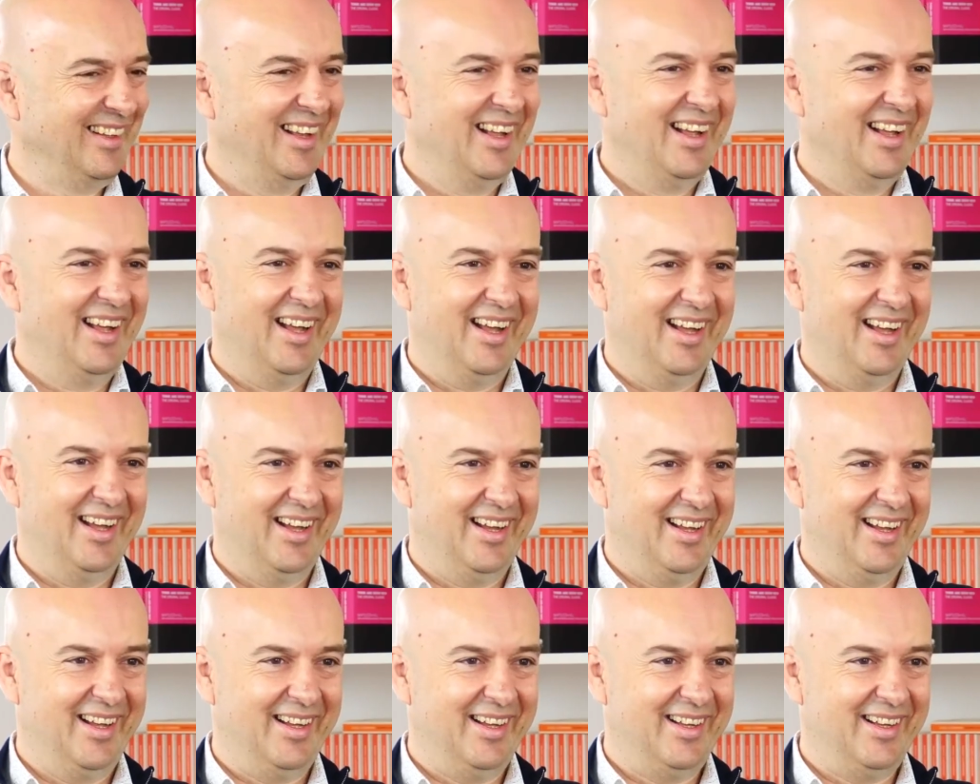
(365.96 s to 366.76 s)

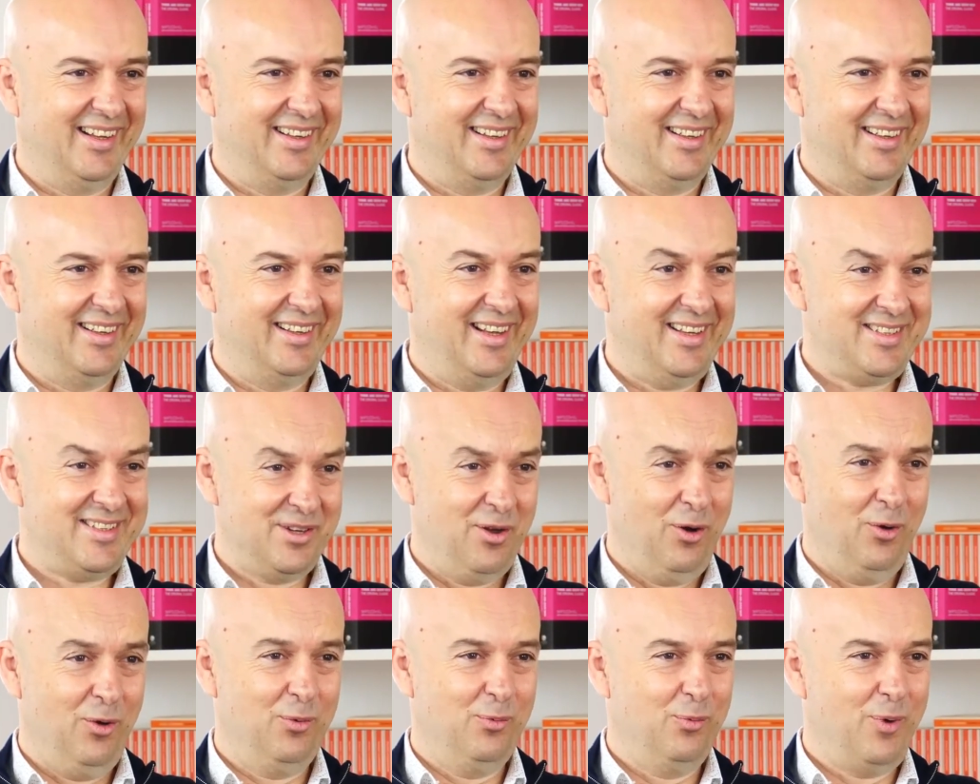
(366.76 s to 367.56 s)
Uh, let's
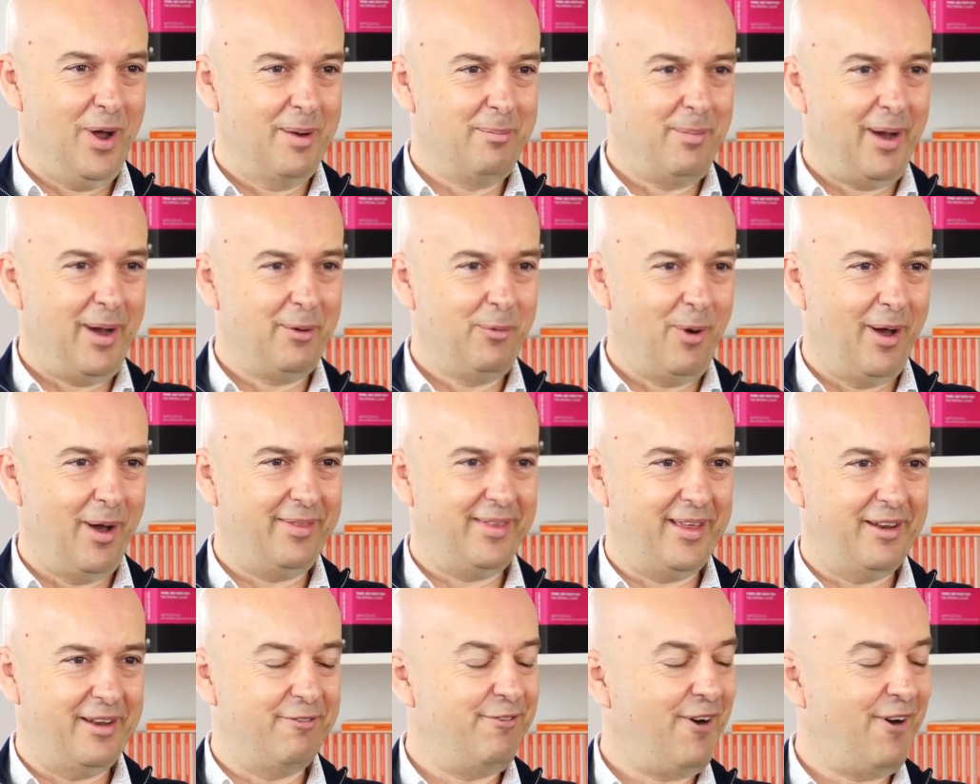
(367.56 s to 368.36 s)
go one by one
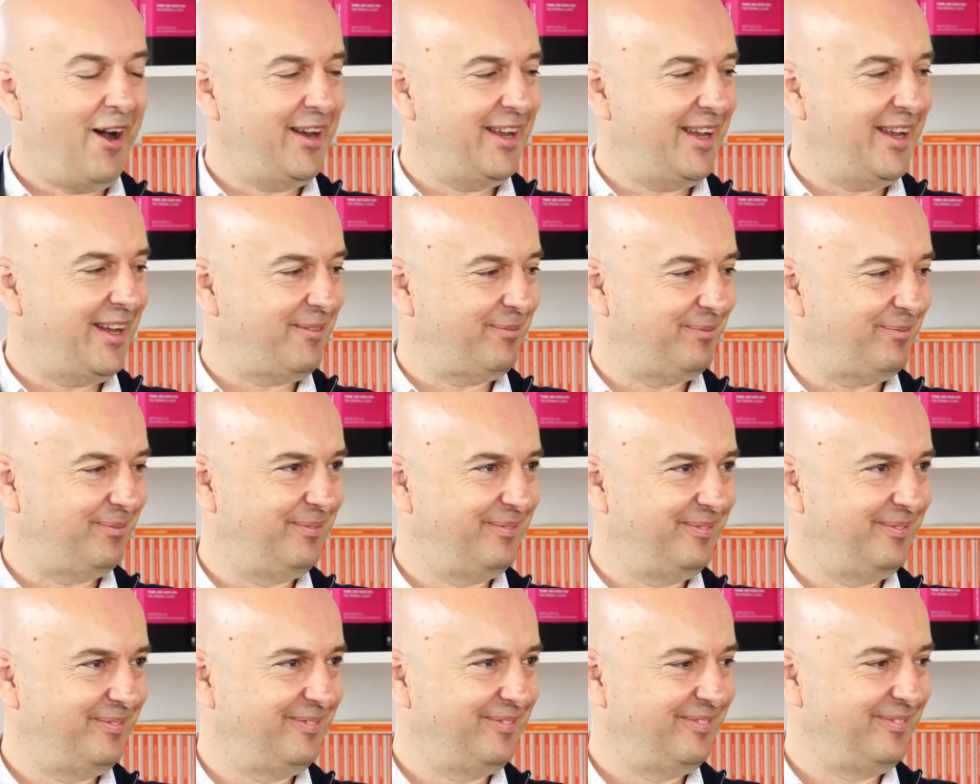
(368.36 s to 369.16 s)
then. Funny.
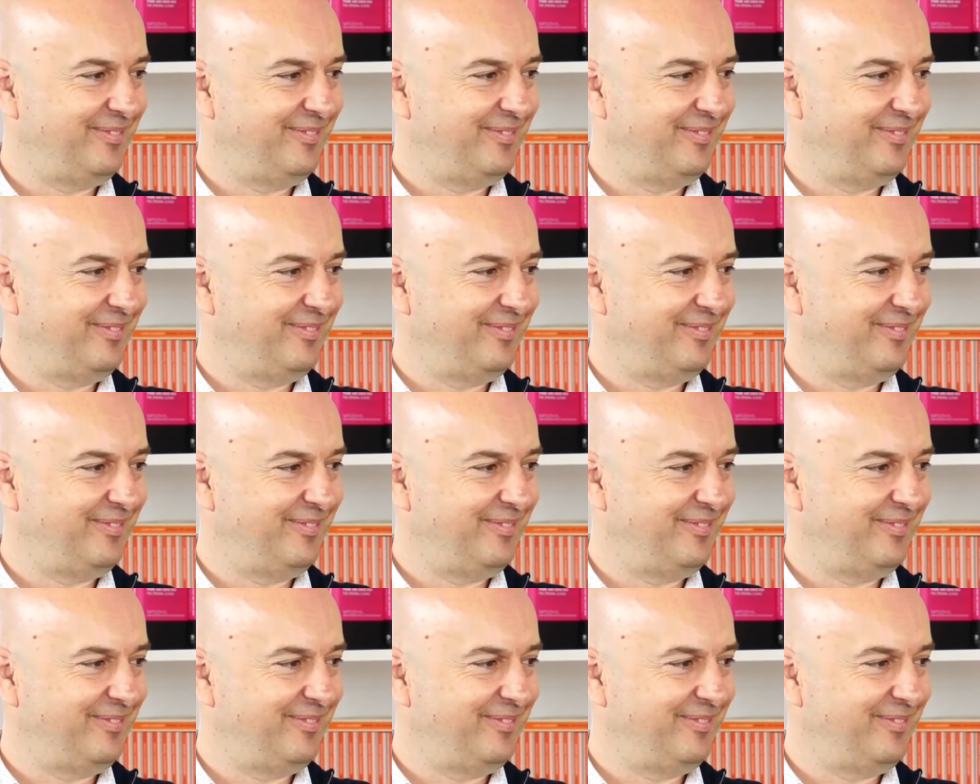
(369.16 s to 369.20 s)
Funny.